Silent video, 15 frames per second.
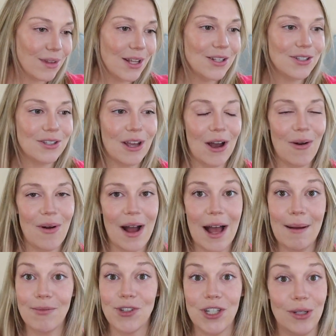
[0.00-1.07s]

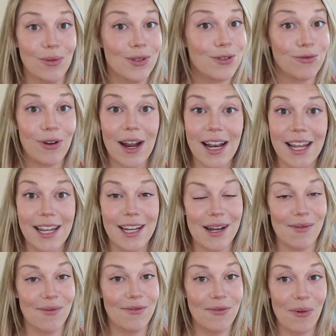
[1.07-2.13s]
So she was ready
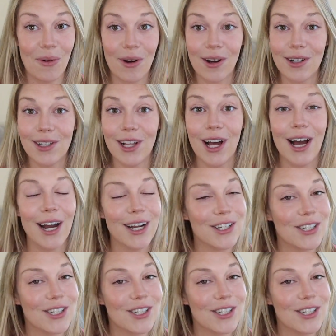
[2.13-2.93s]
come 4 o'clock.